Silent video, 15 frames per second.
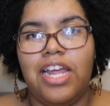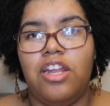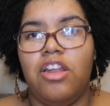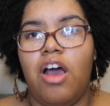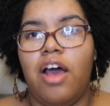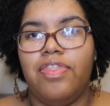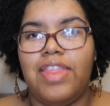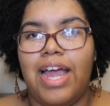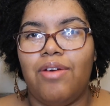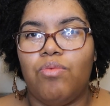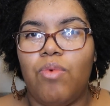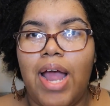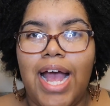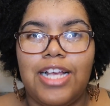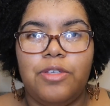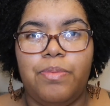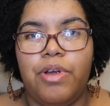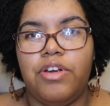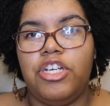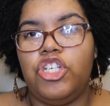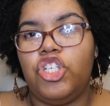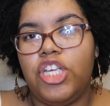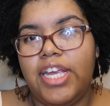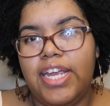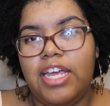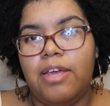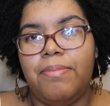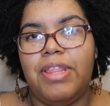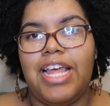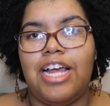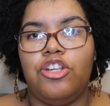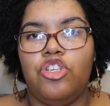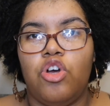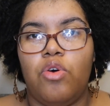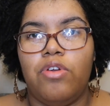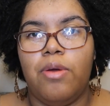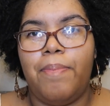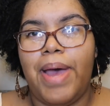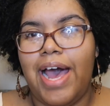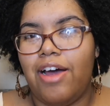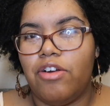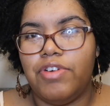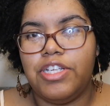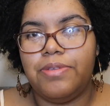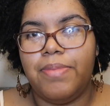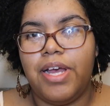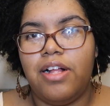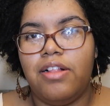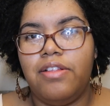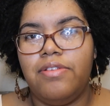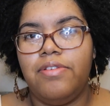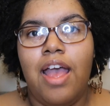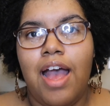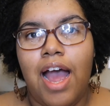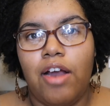and not that raspberry jam and that donut powdery smell.